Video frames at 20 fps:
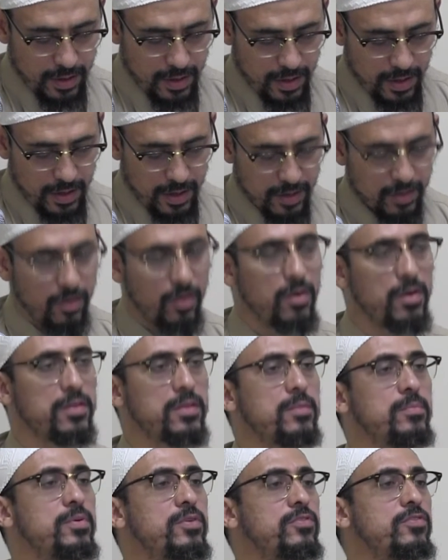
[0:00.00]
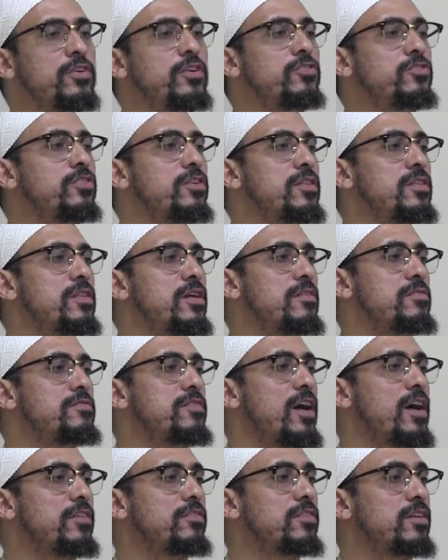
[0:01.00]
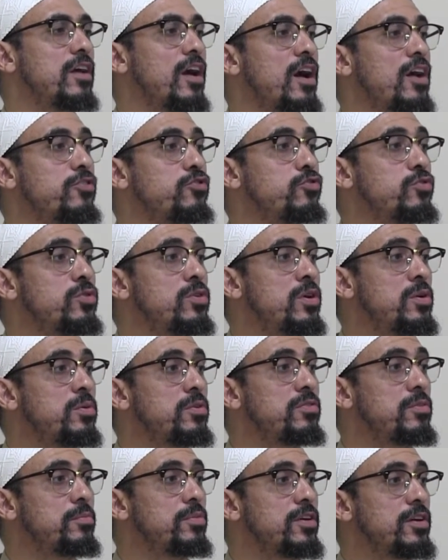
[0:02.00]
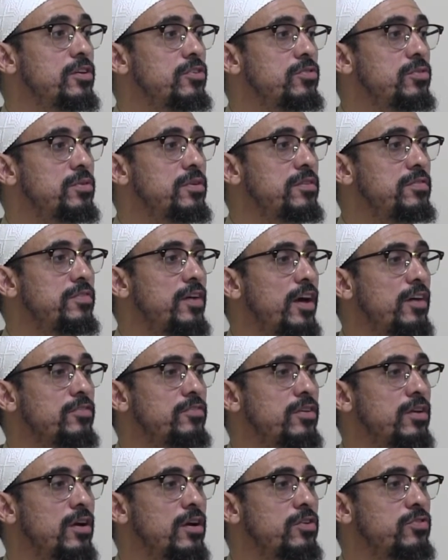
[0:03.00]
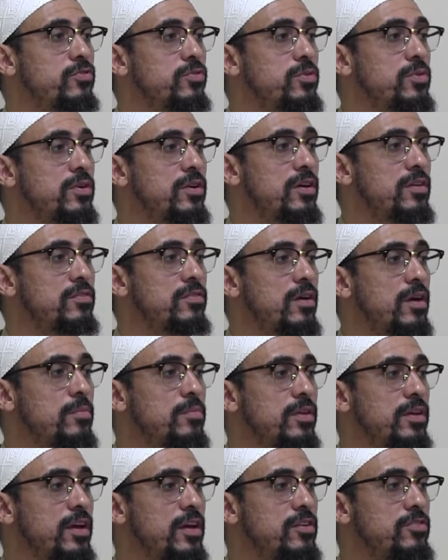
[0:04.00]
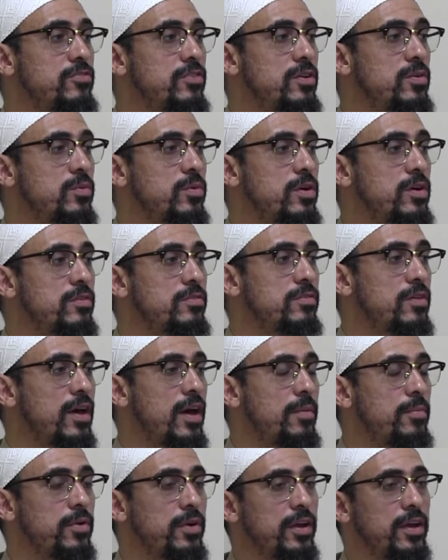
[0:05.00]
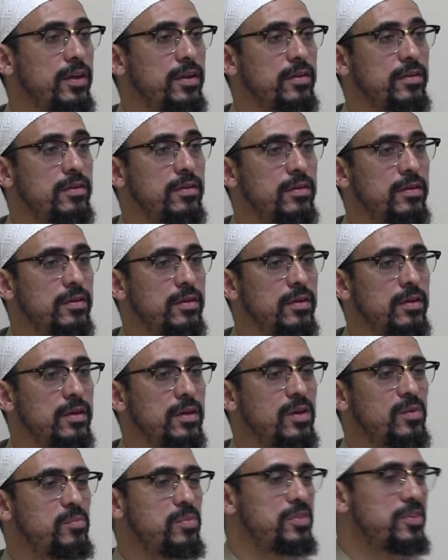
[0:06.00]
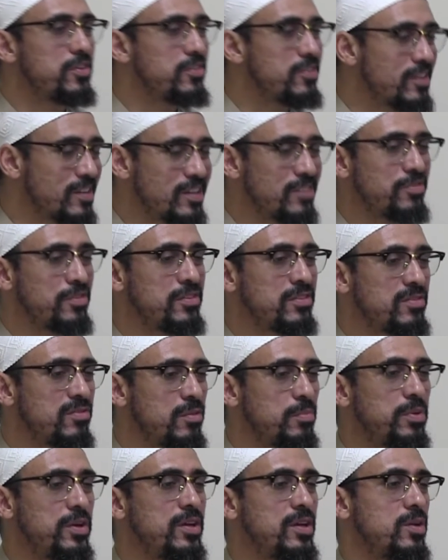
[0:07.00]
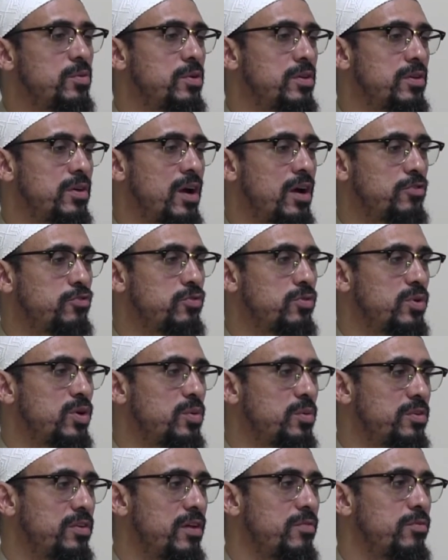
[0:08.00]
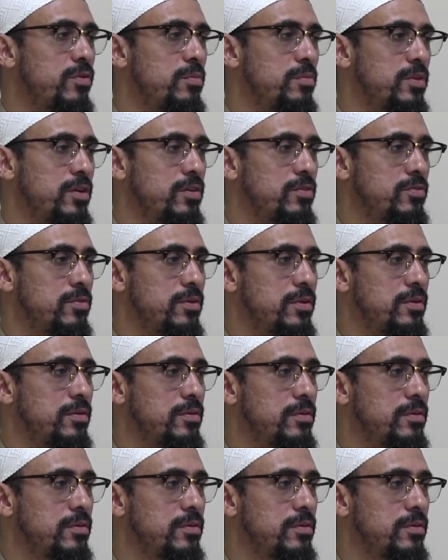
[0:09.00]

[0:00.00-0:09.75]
And on the position that fasting Ashura was obligatory, fasting Ashura's obligation was abrogated. But there's a difference of opinion whether Ashura was ever obligatory.